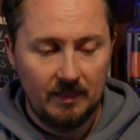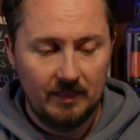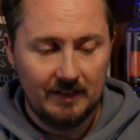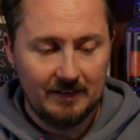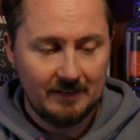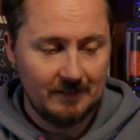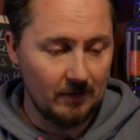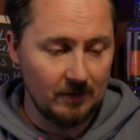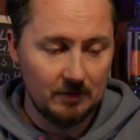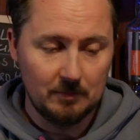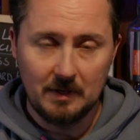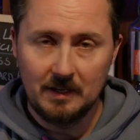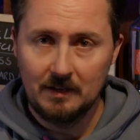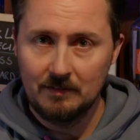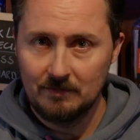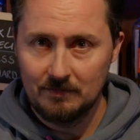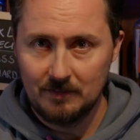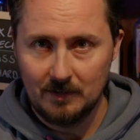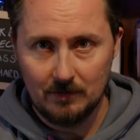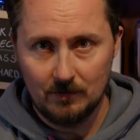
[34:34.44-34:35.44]
This does
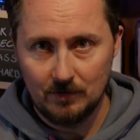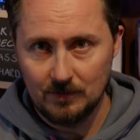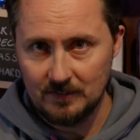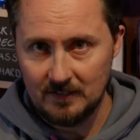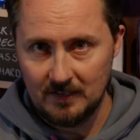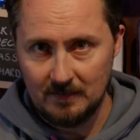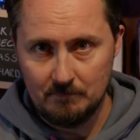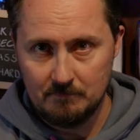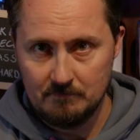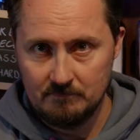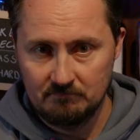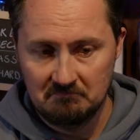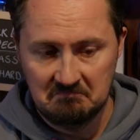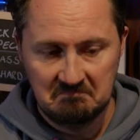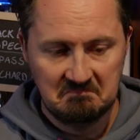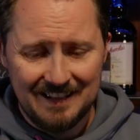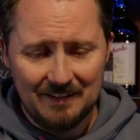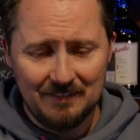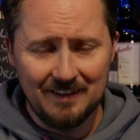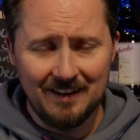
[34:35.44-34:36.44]
me for a long time.
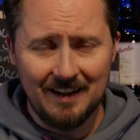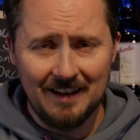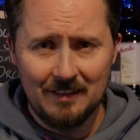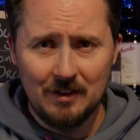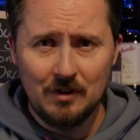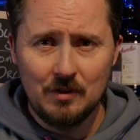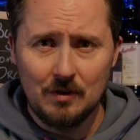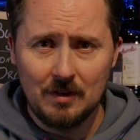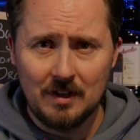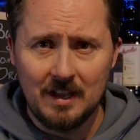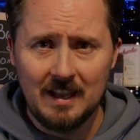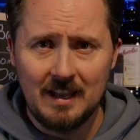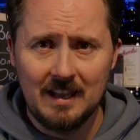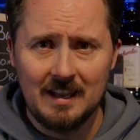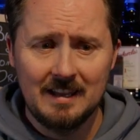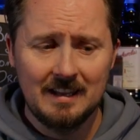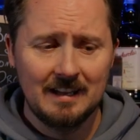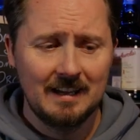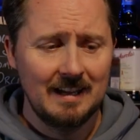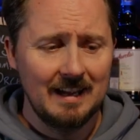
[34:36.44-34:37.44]
If you're in the
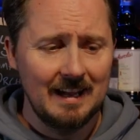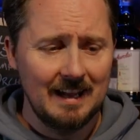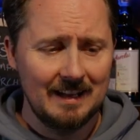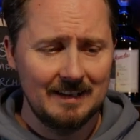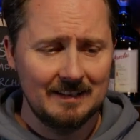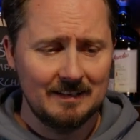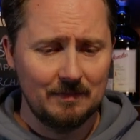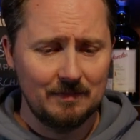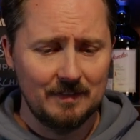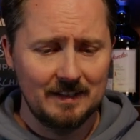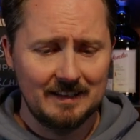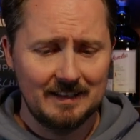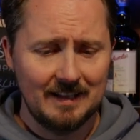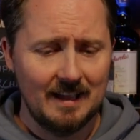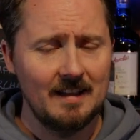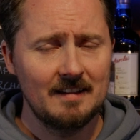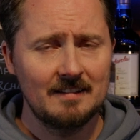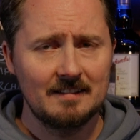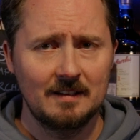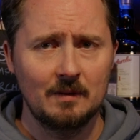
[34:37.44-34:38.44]
UK, it's a
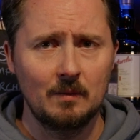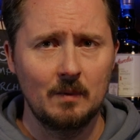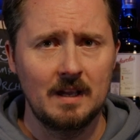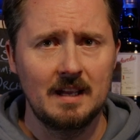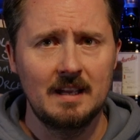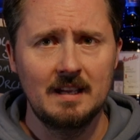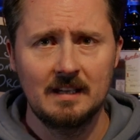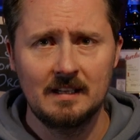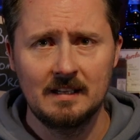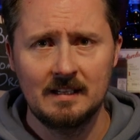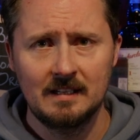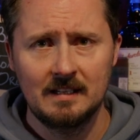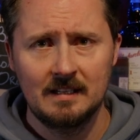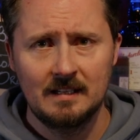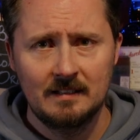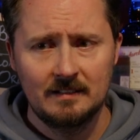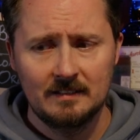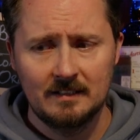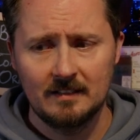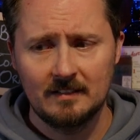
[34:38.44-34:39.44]
fantastic way
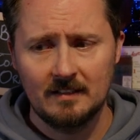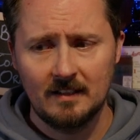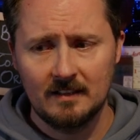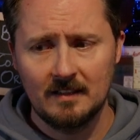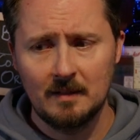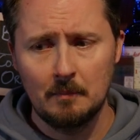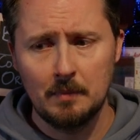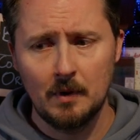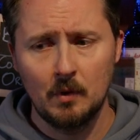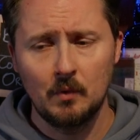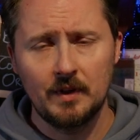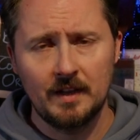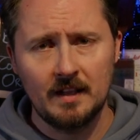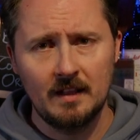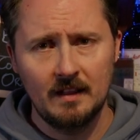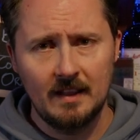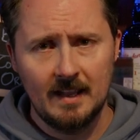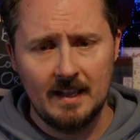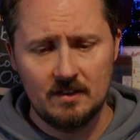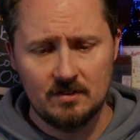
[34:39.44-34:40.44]
to start to build a
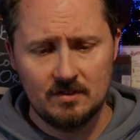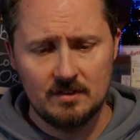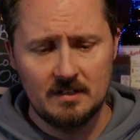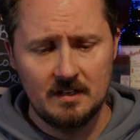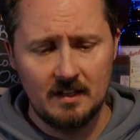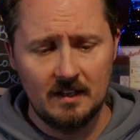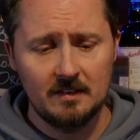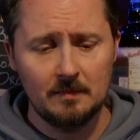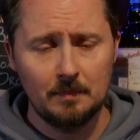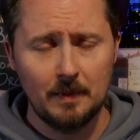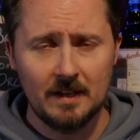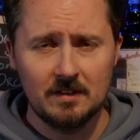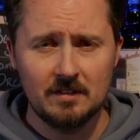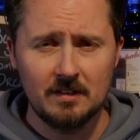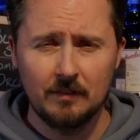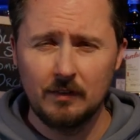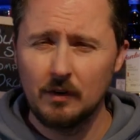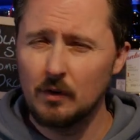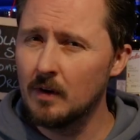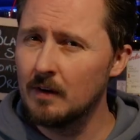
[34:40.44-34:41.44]
collection,
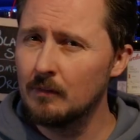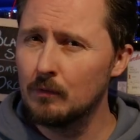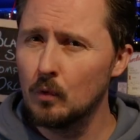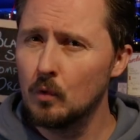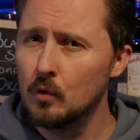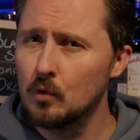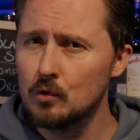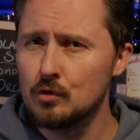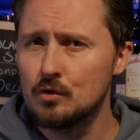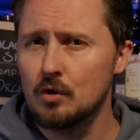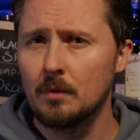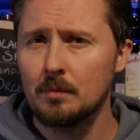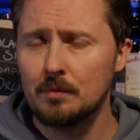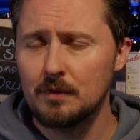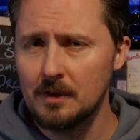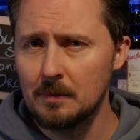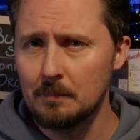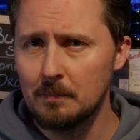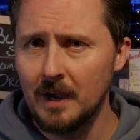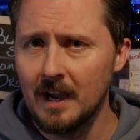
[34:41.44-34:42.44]
especially if you don't have local
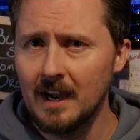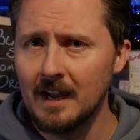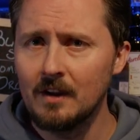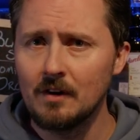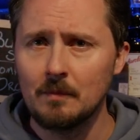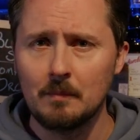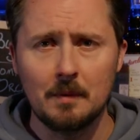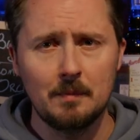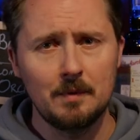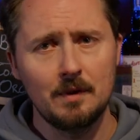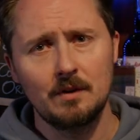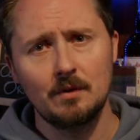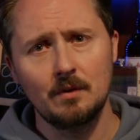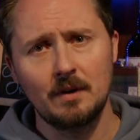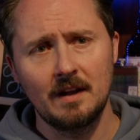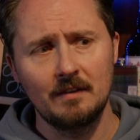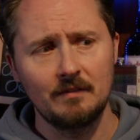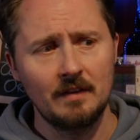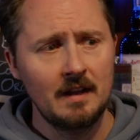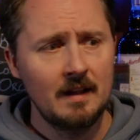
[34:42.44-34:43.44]
shops nearby, or maybe you
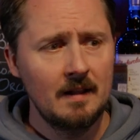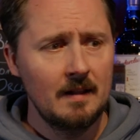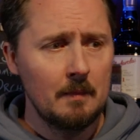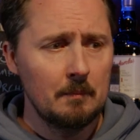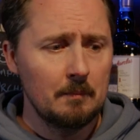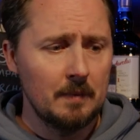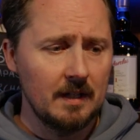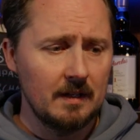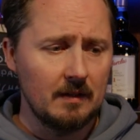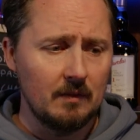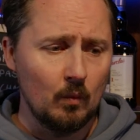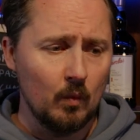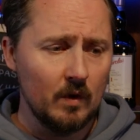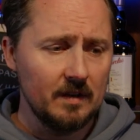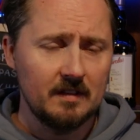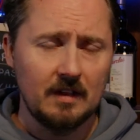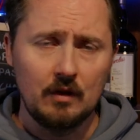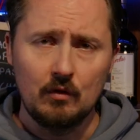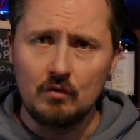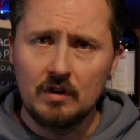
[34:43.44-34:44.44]
don't have big
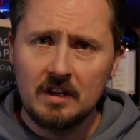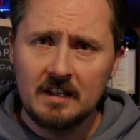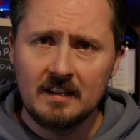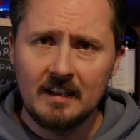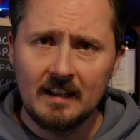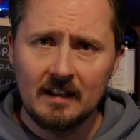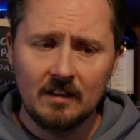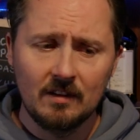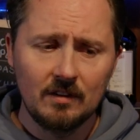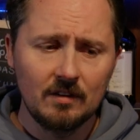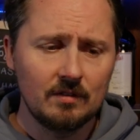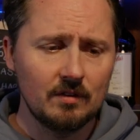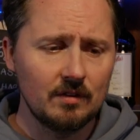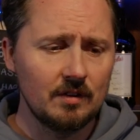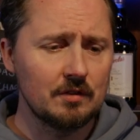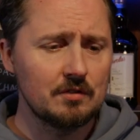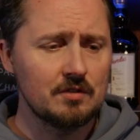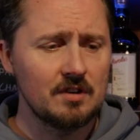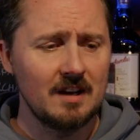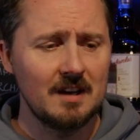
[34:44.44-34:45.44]
whiskey retailers,
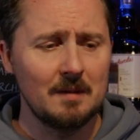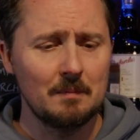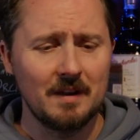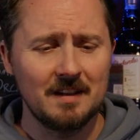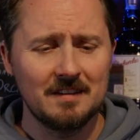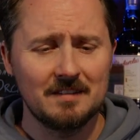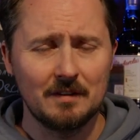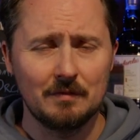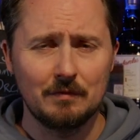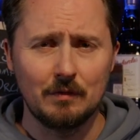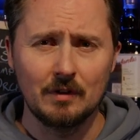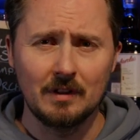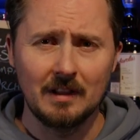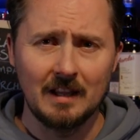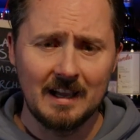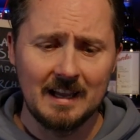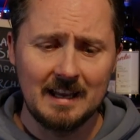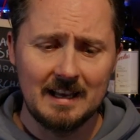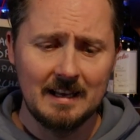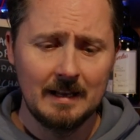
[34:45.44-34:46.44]
or you're trying to buy stuff
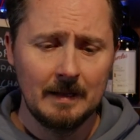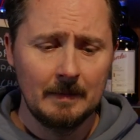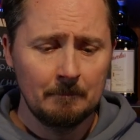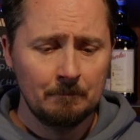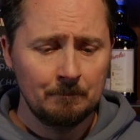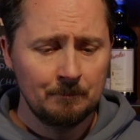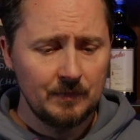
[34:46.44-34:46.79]
online.